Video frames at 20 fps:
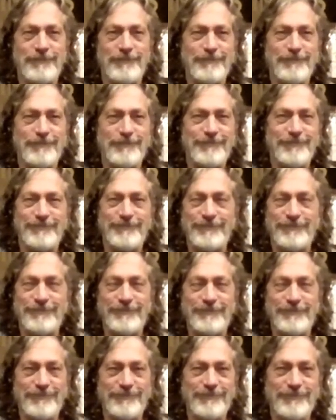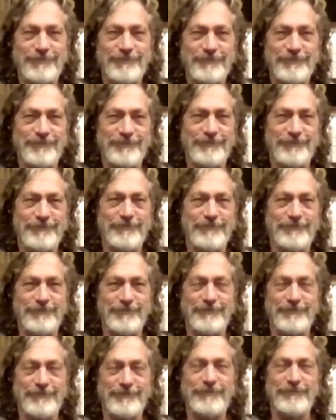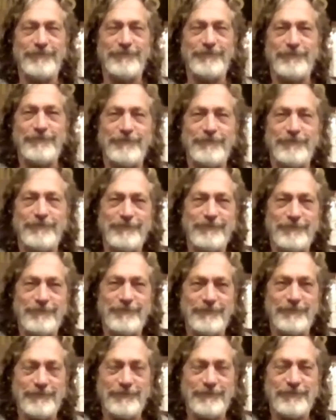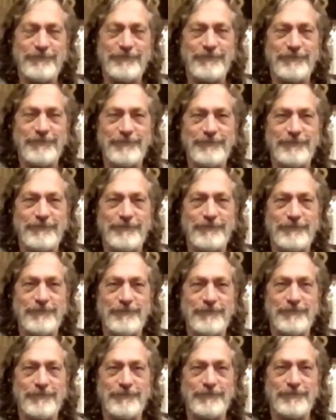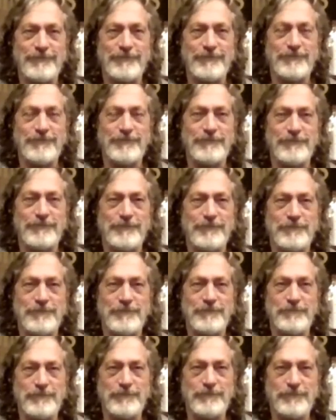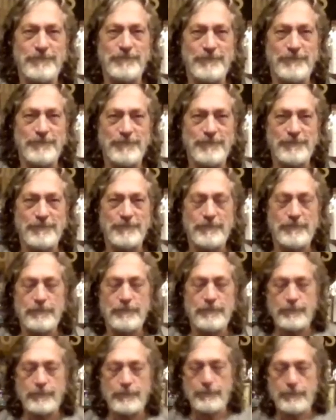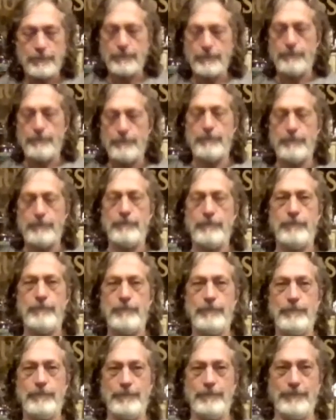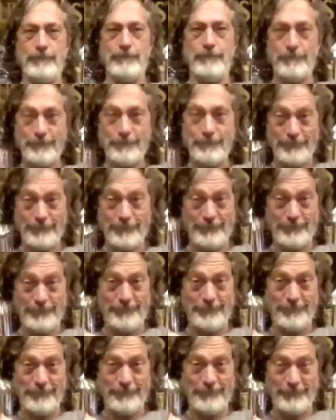[no speech]